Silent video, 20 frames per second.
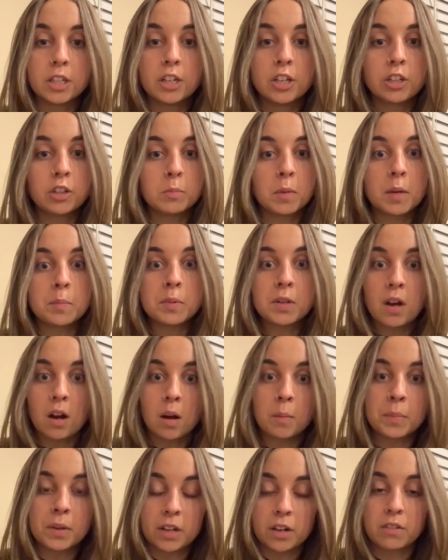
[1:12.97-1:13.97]
you might be
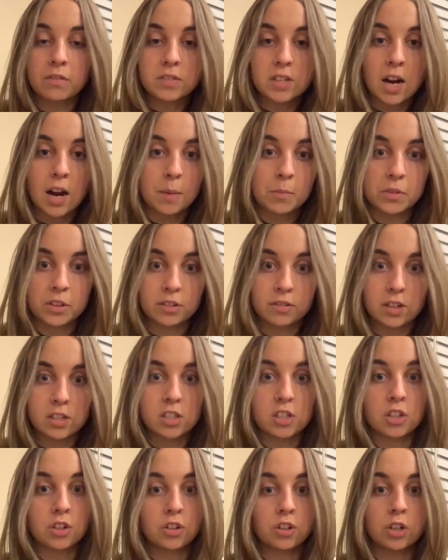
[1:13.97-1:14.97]
hopping out of time with the rest of
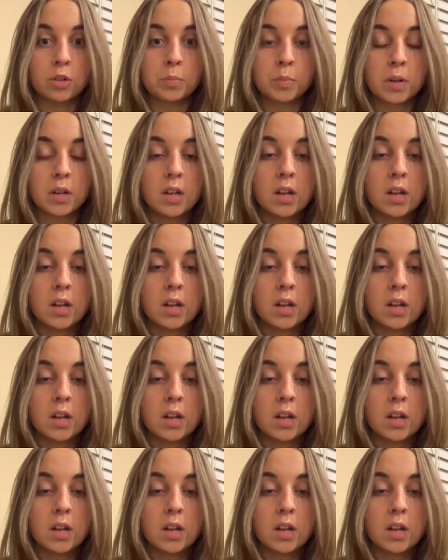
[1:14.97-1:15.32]
the group.